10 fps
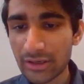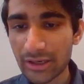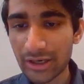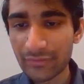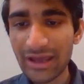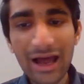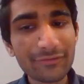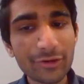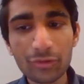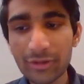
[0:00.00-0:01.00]
We
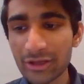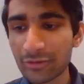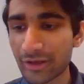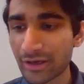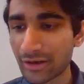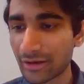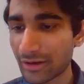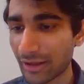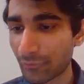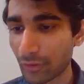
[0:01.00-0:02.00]
have the domain over here,
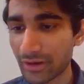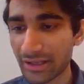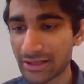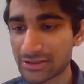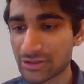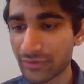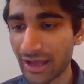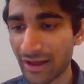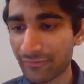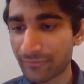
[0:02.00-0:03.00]
and what else do we
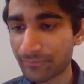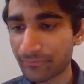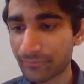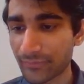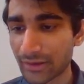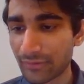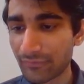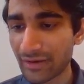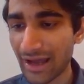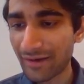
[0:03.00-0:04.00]
have?
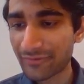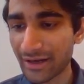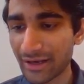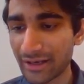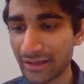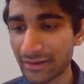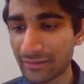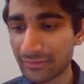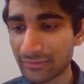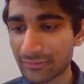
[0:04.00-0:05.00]
We have training,
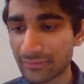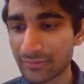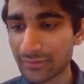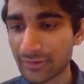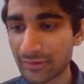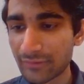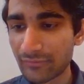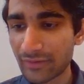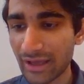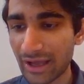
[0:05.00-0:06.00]

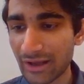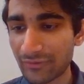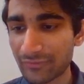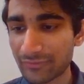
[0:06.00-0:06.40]
we have